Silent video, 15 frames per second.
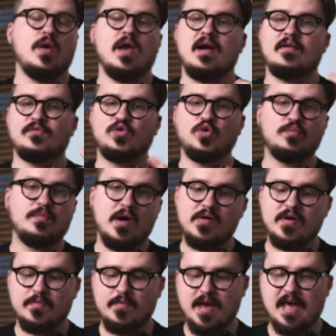we have two
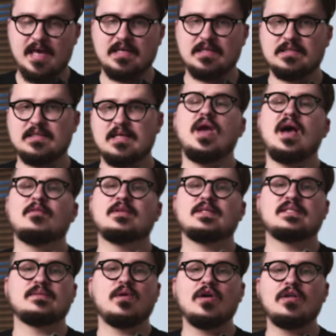power banks, we have a
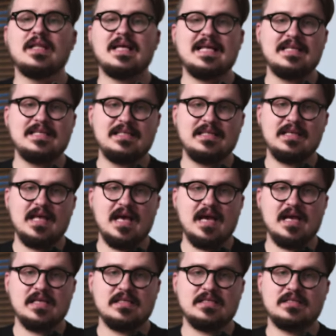small LED
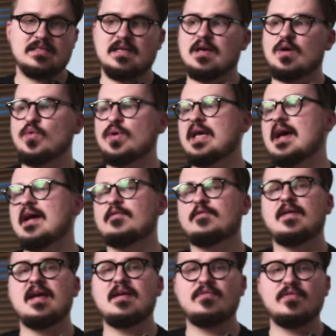light, we
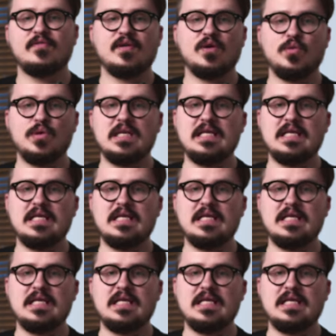have everything we